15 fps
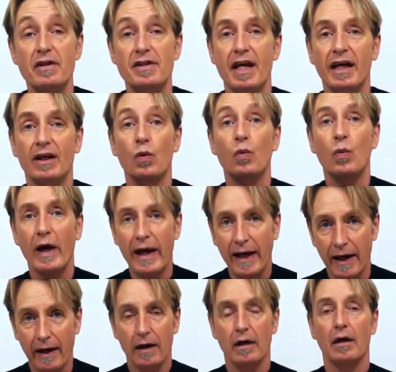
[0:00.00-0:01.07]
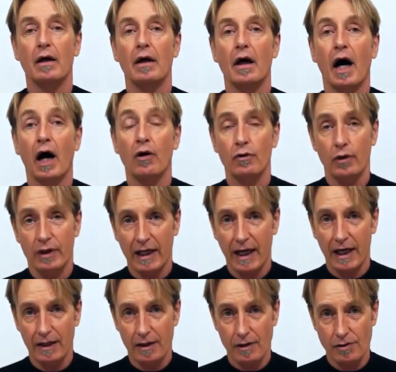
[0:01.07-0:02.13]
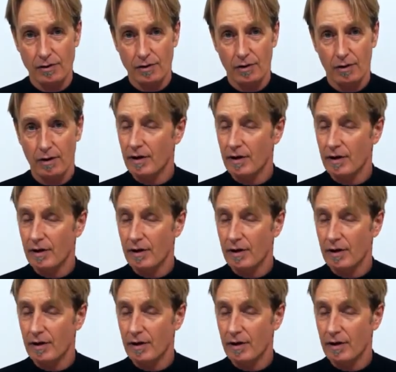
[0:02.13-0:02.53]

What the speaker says: take away our okayness.